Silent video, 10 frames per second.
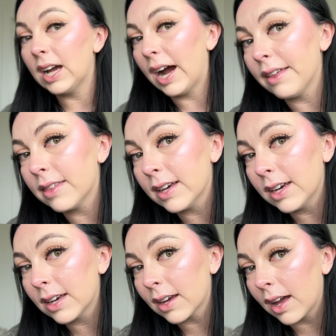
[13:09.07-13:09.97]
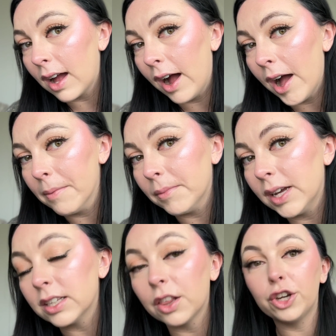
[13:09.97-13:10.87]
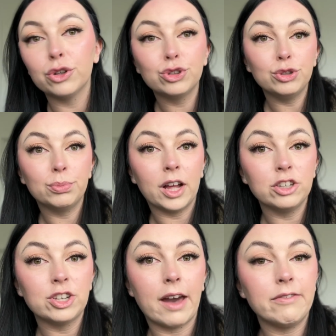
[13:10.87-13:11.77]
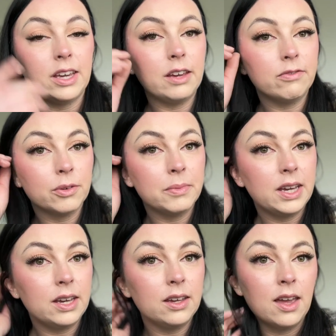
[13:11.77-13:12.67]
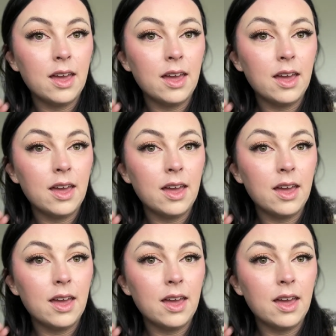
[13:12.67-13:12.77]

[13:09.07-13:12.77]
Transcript: I think it's a little too blush heavy for me.